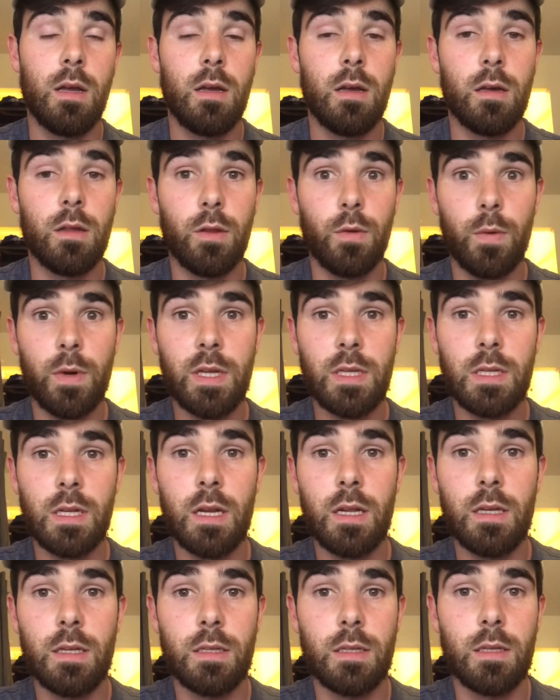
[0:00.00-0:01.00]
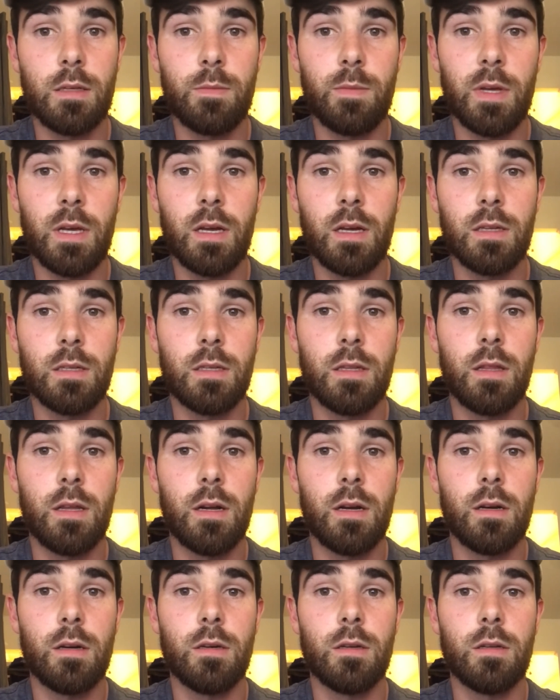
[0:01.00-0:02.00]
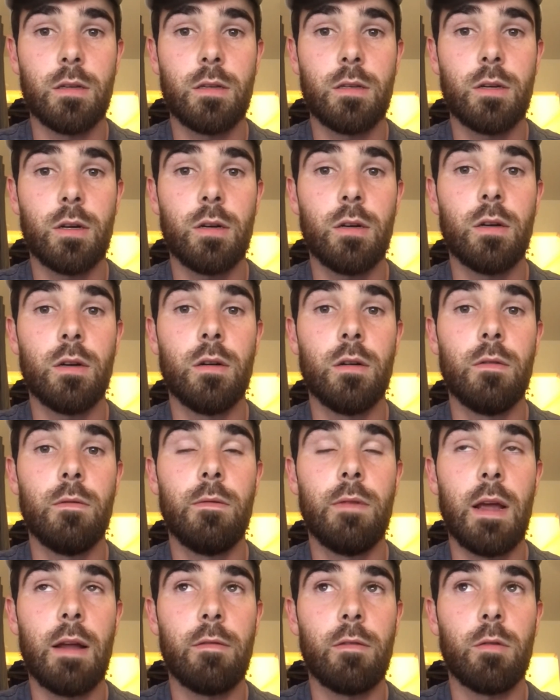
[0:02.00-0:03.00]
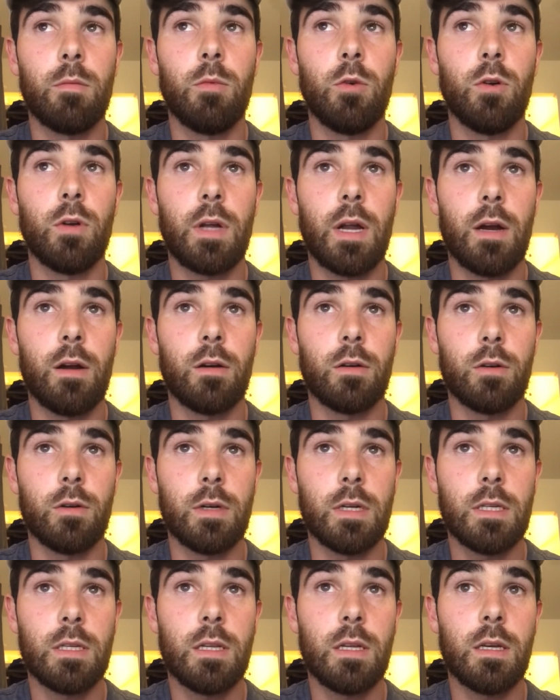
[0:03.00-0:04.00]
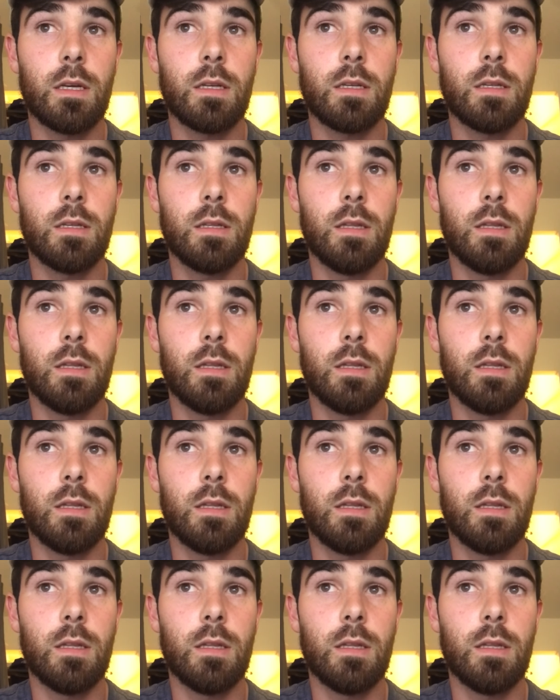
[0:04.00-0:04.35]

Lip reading: And the reason is because there's certain favorable characteristics